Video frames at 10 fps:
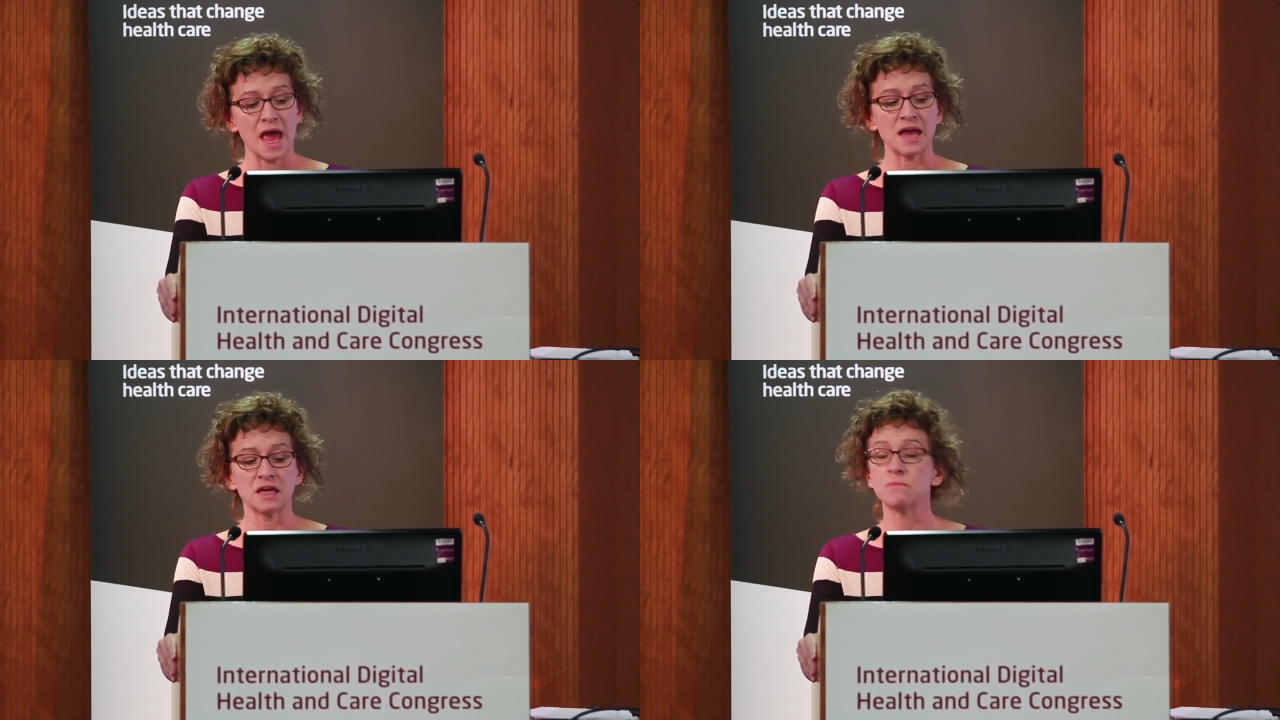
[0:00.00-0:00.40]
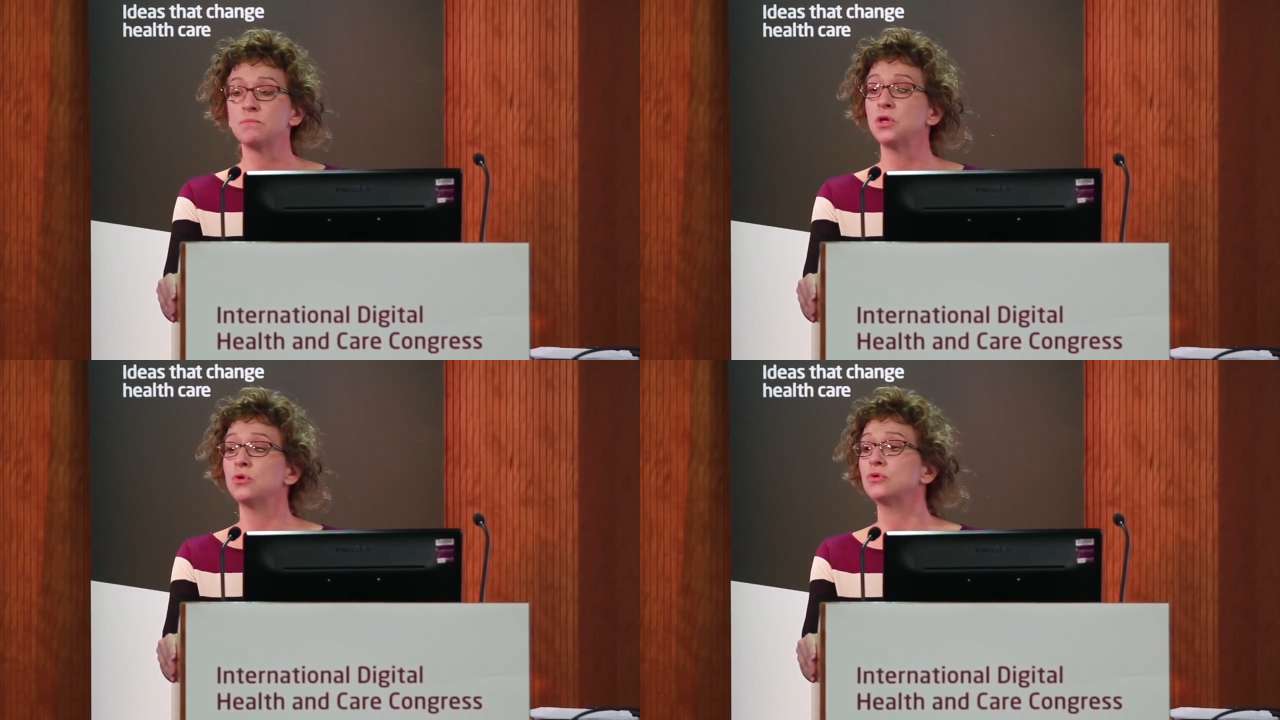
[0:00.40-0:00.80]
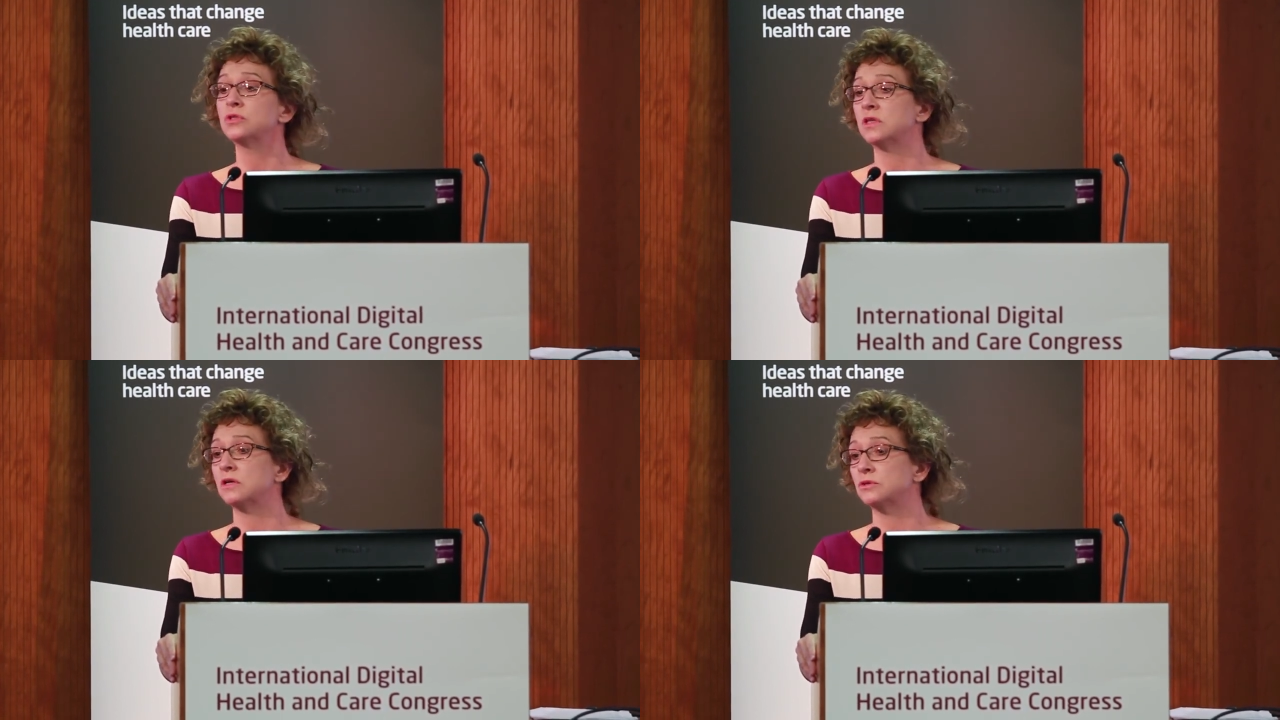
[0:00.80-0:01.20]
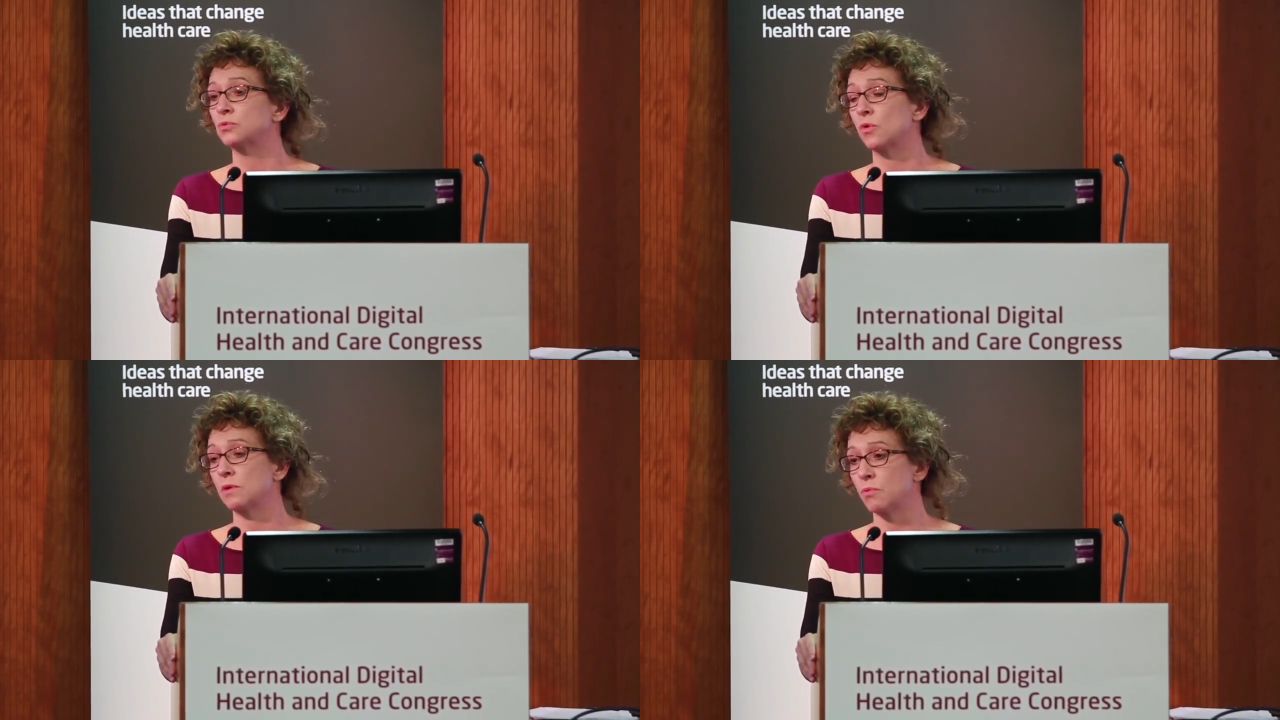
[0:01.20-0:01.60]
And computer skills
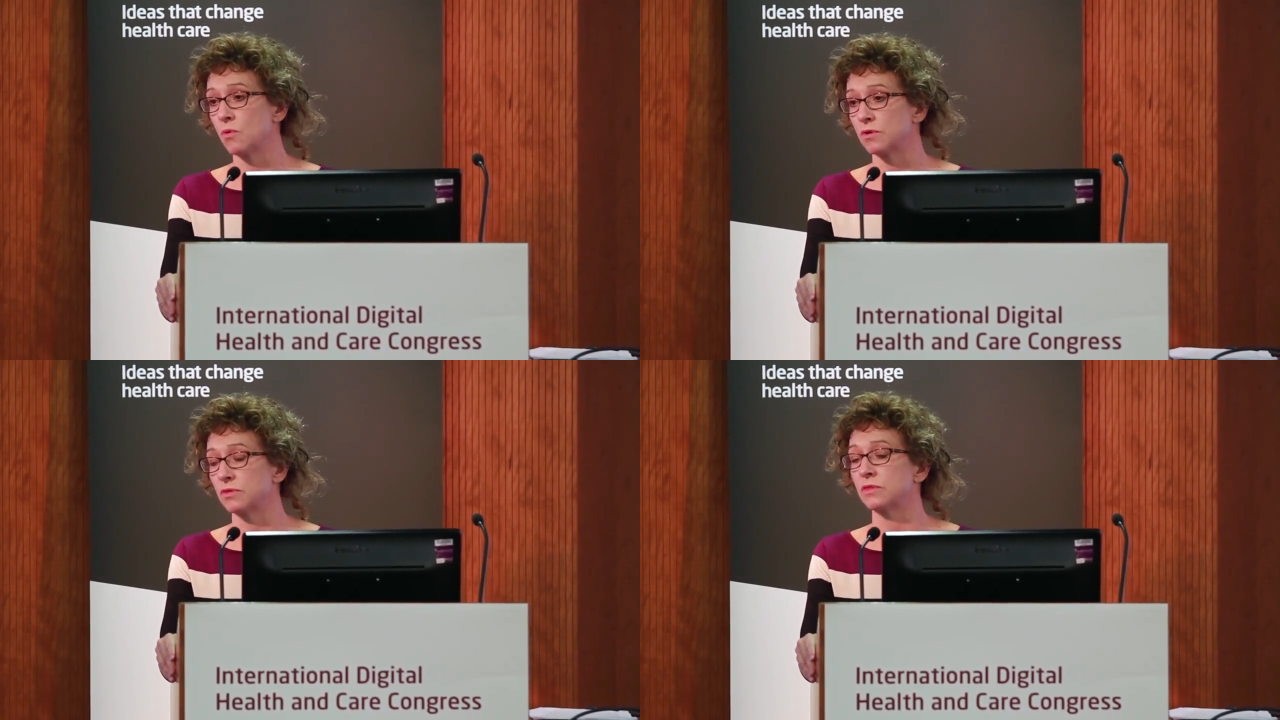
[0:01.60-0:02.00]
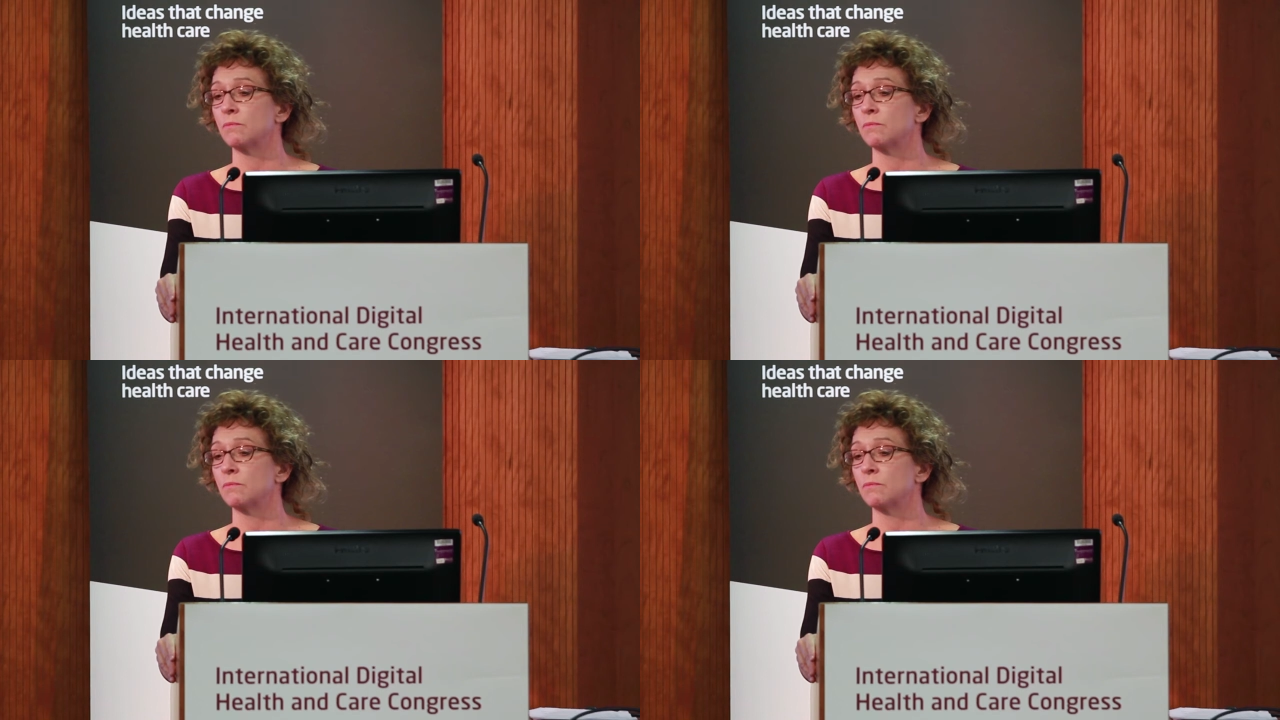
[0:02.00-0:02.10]
were important.